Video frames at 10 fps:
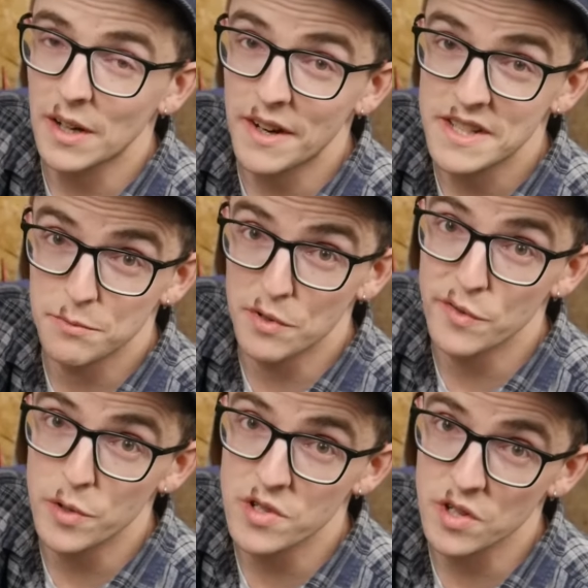I read some
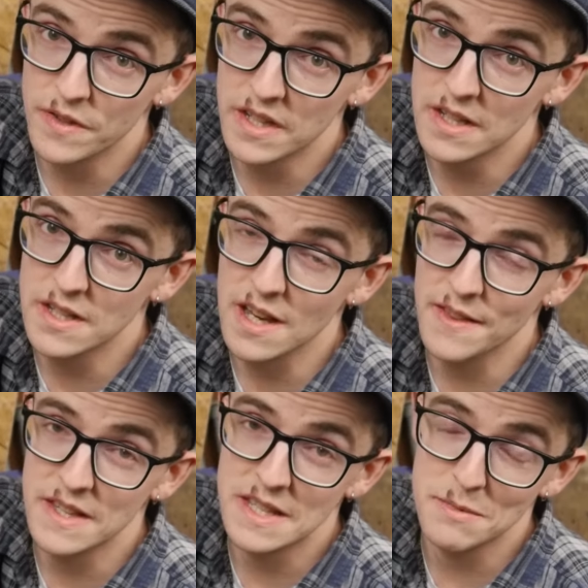reviews on these, and
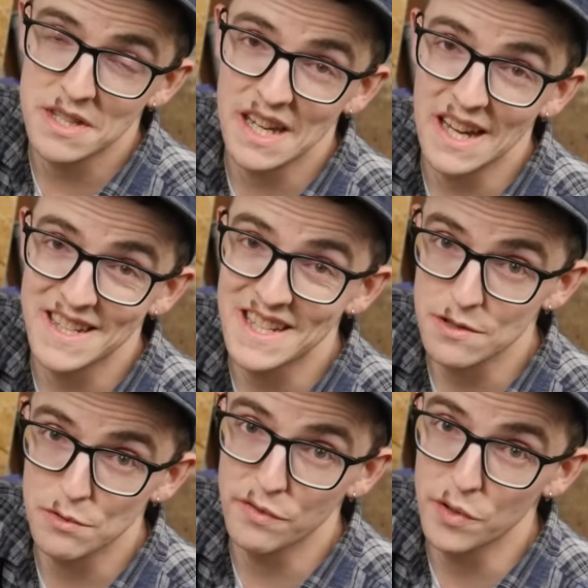they seemed to get a
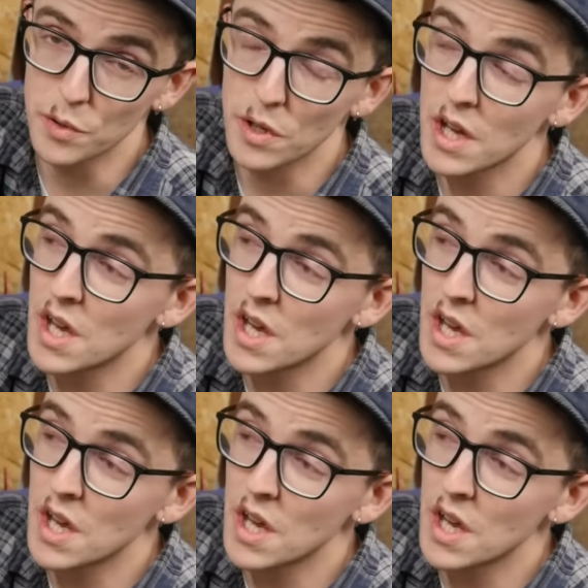decent review